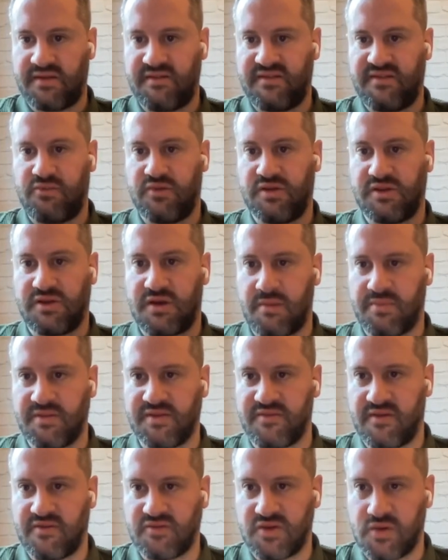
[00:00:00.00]
I can see we've got a
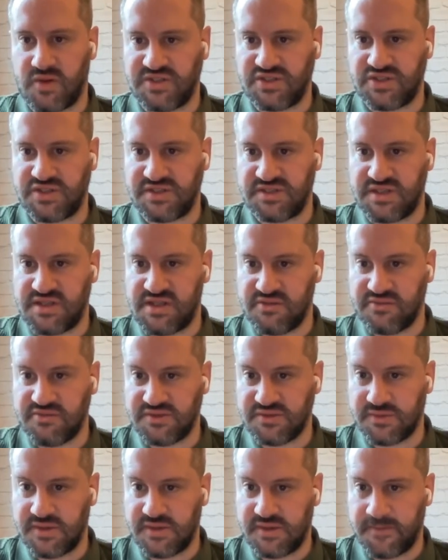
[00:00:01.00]
couple of other questions in
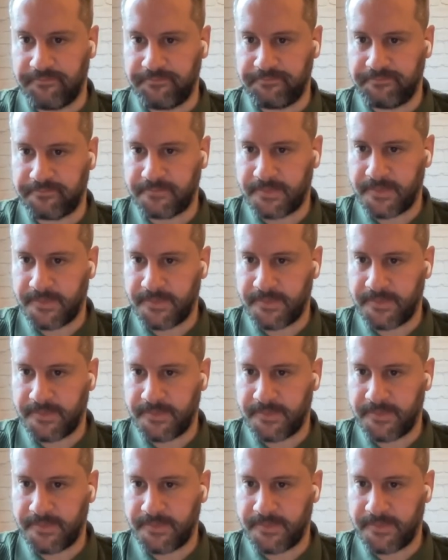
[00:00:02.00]
here as well.